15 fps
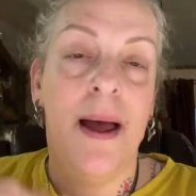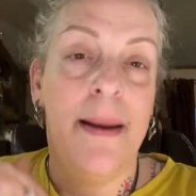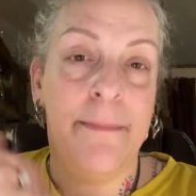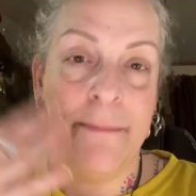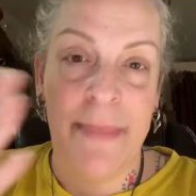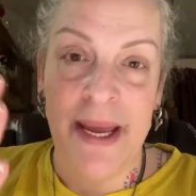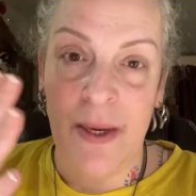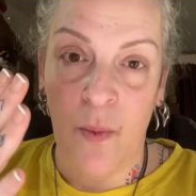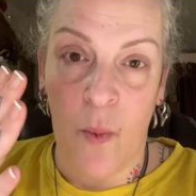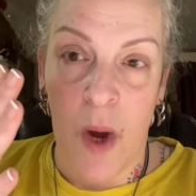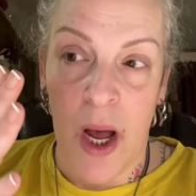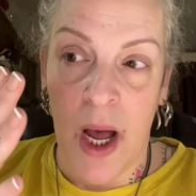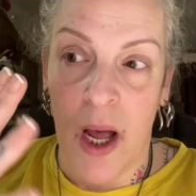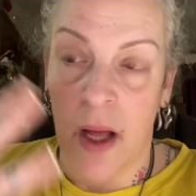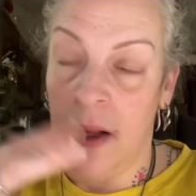
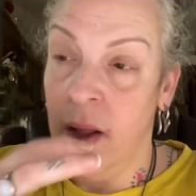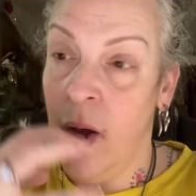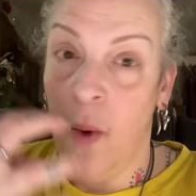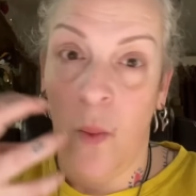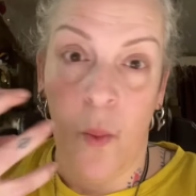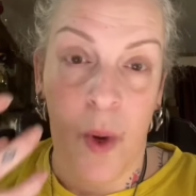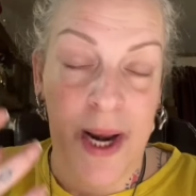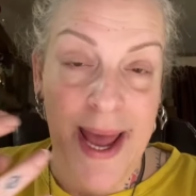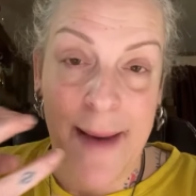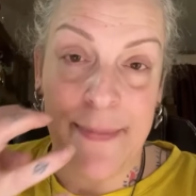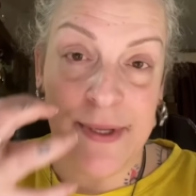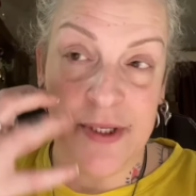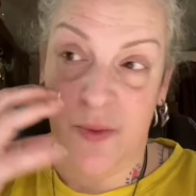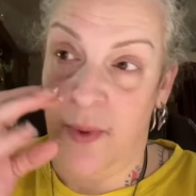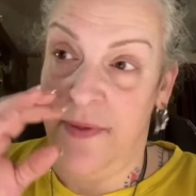Meanwhile, what
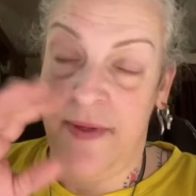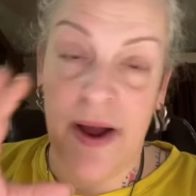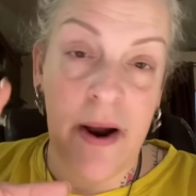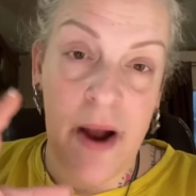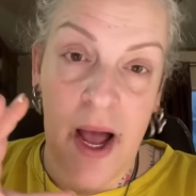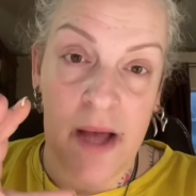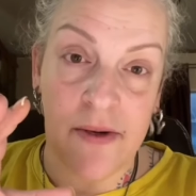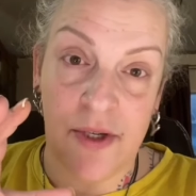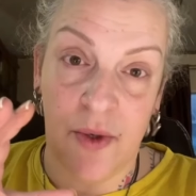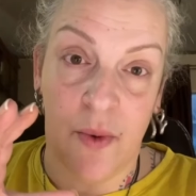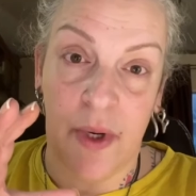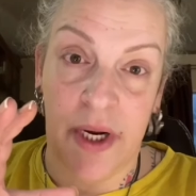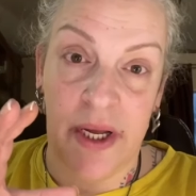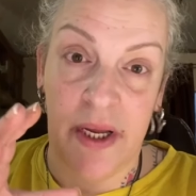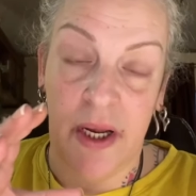happens when they're out
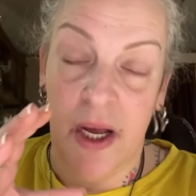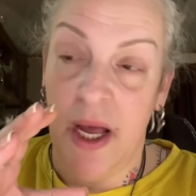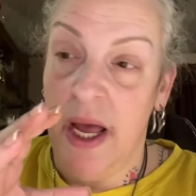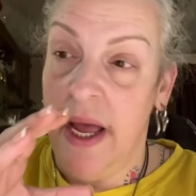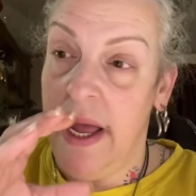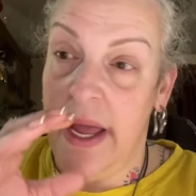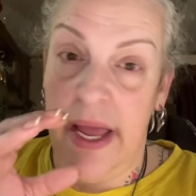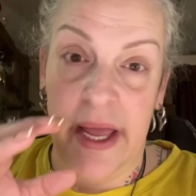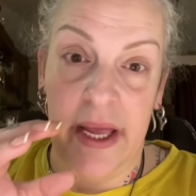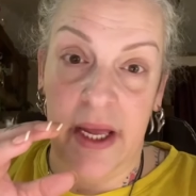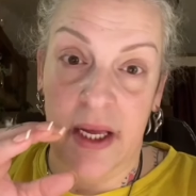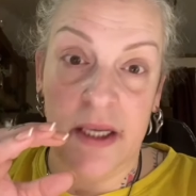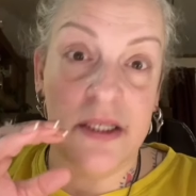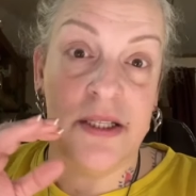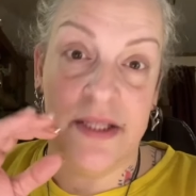doing it
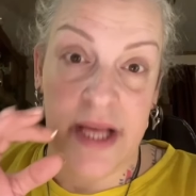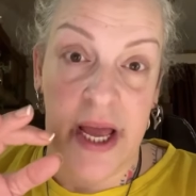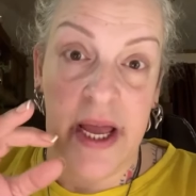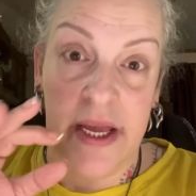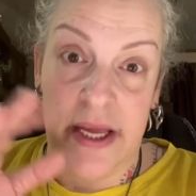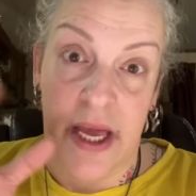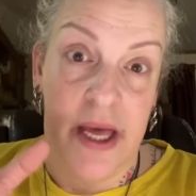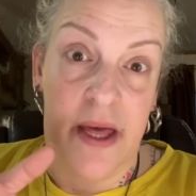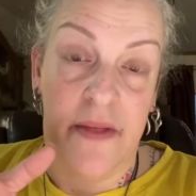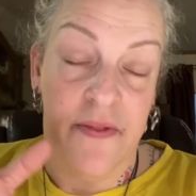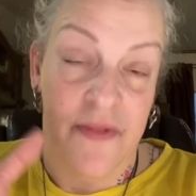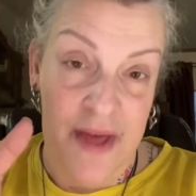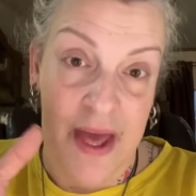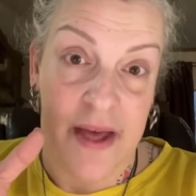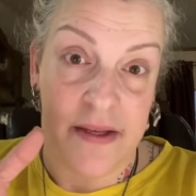is they get
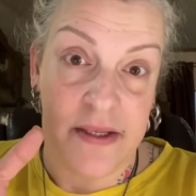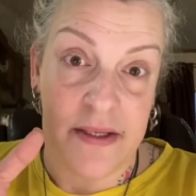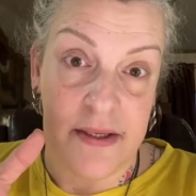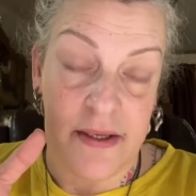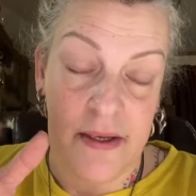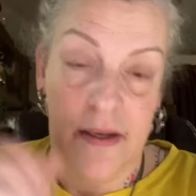this.